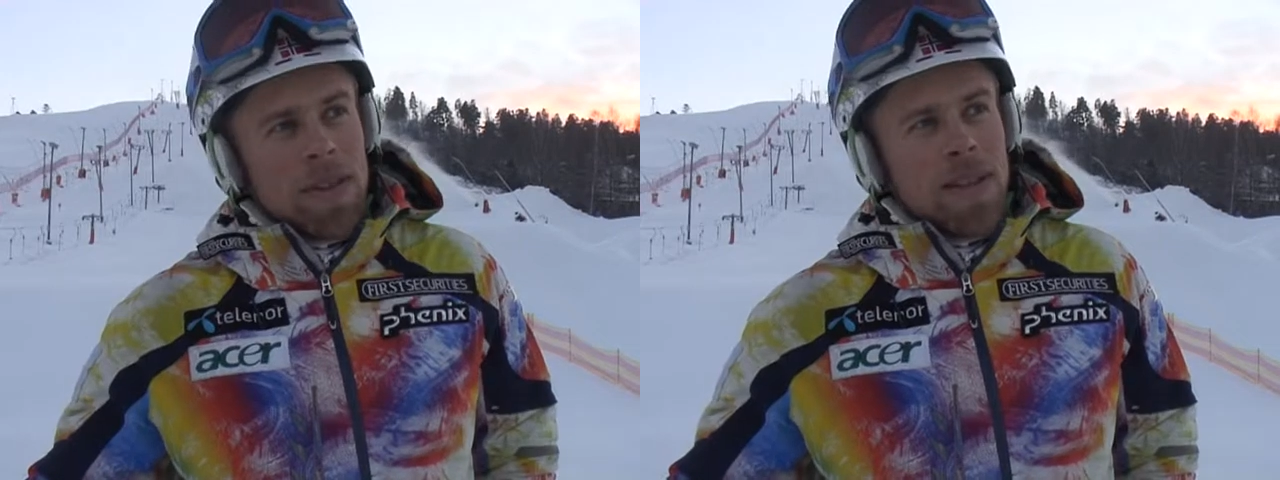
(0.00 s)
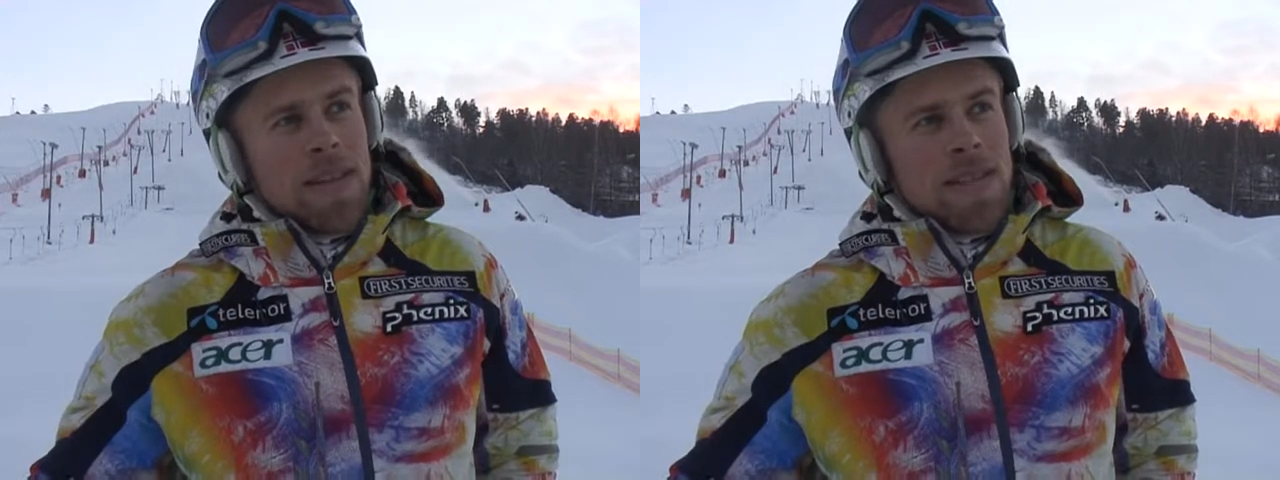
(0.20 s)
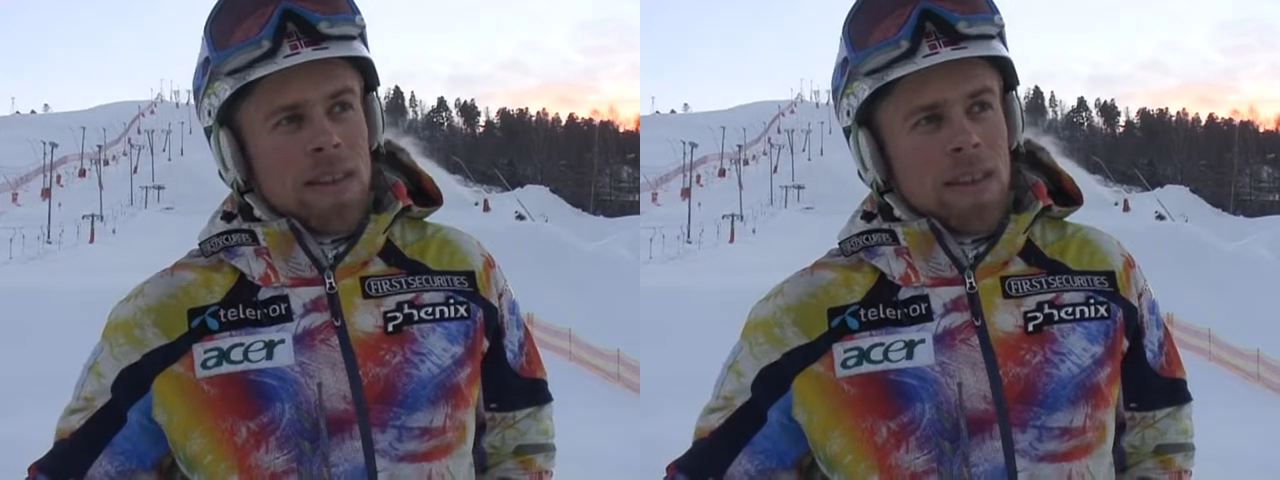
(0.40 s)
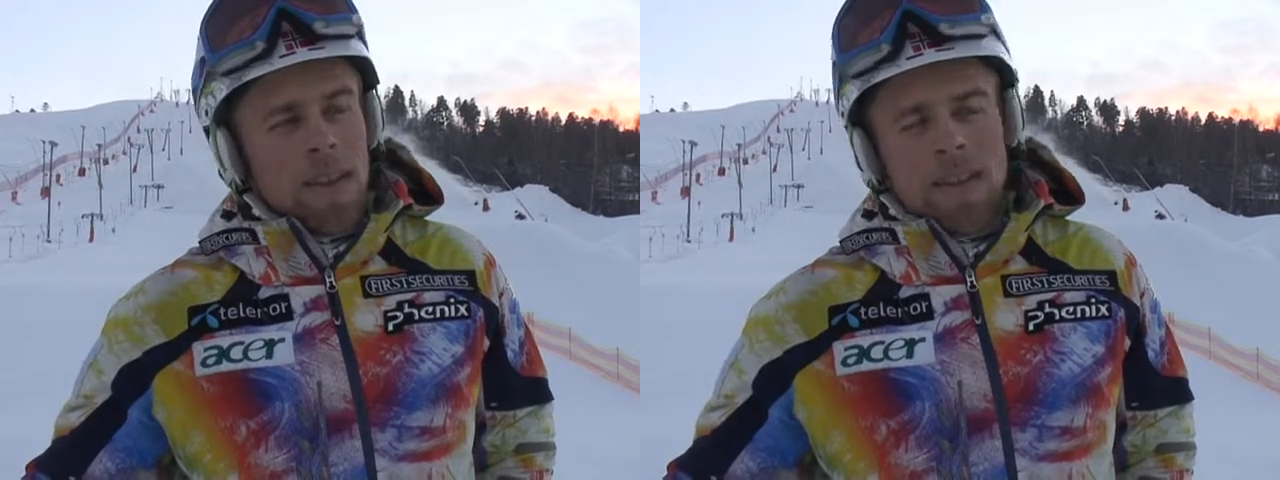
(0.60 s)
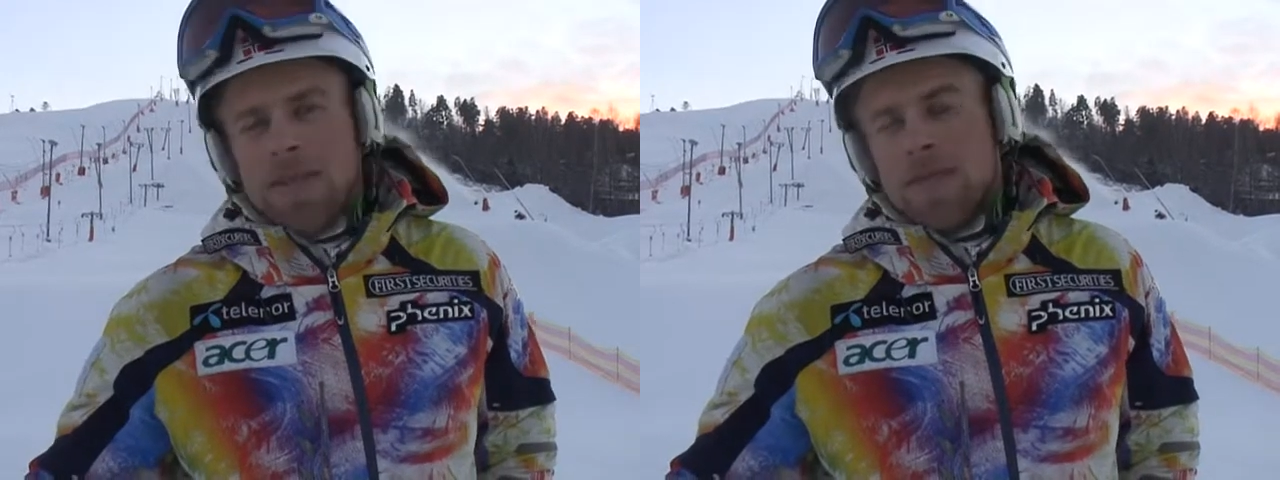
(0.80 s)

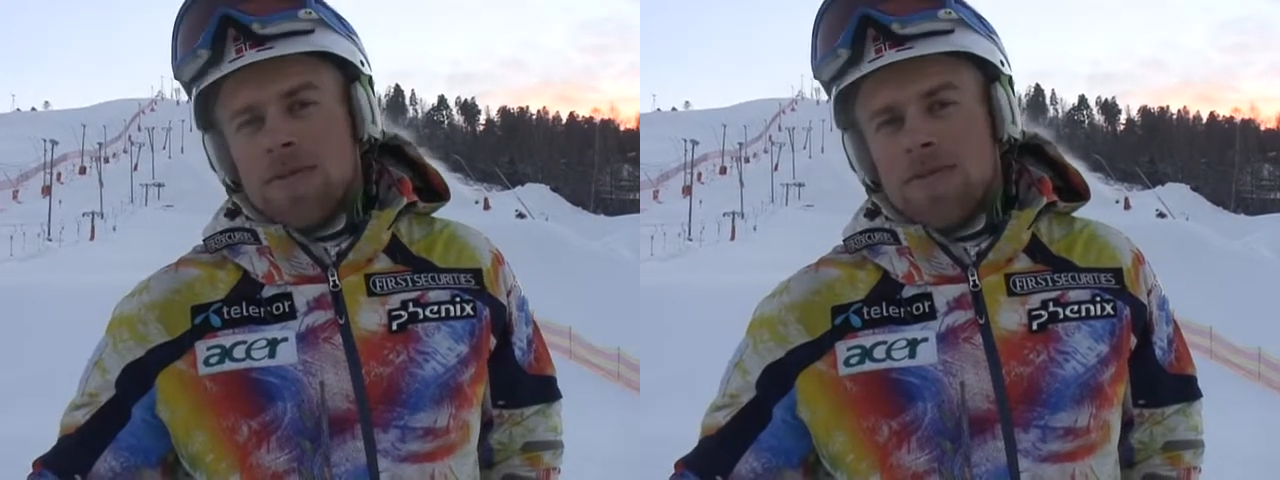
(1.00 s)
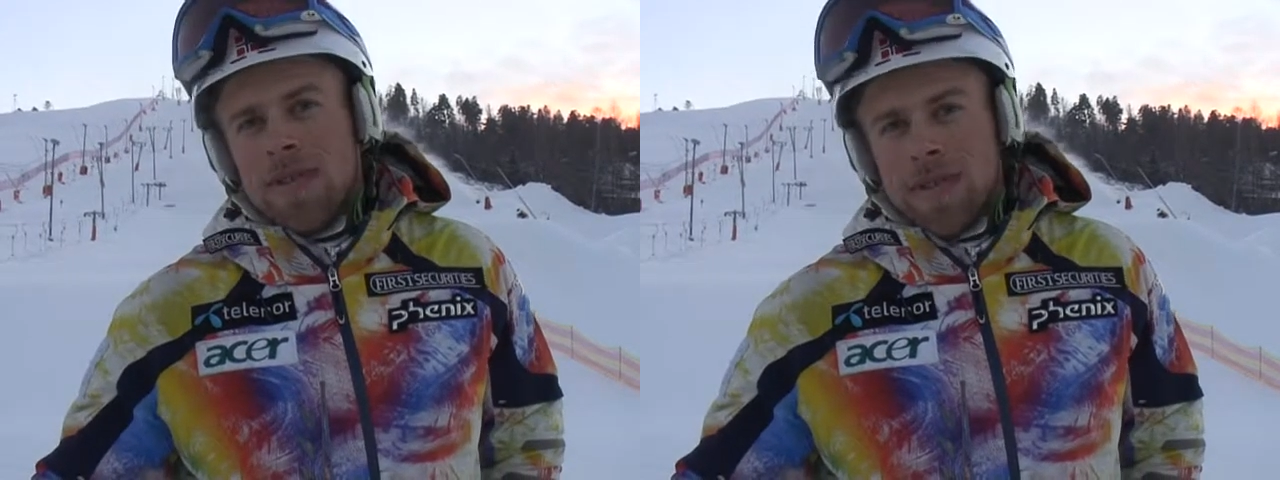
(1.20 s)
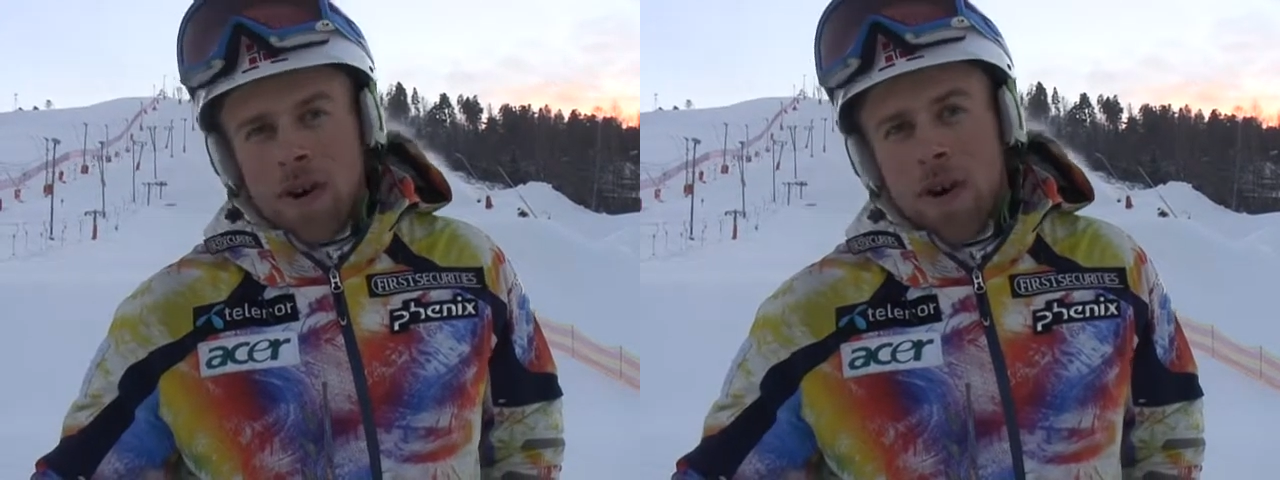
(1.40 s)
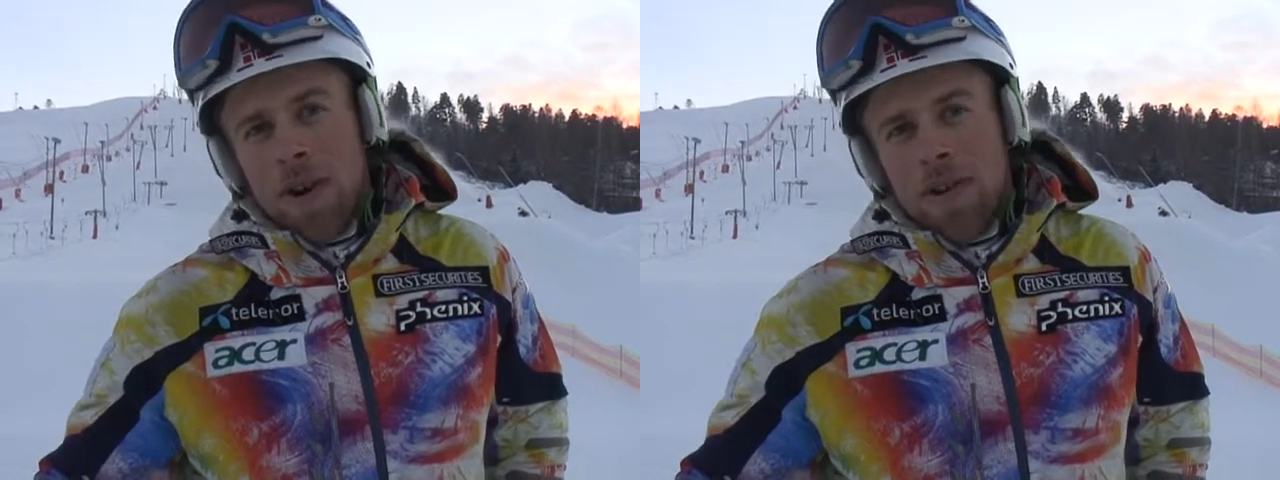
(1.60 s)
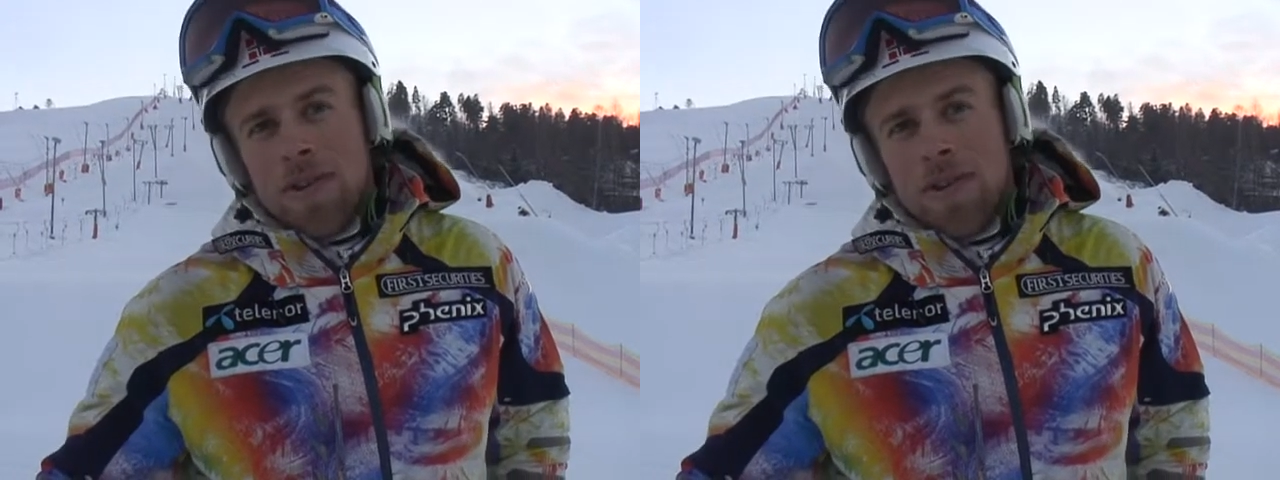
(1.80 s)
it's hard.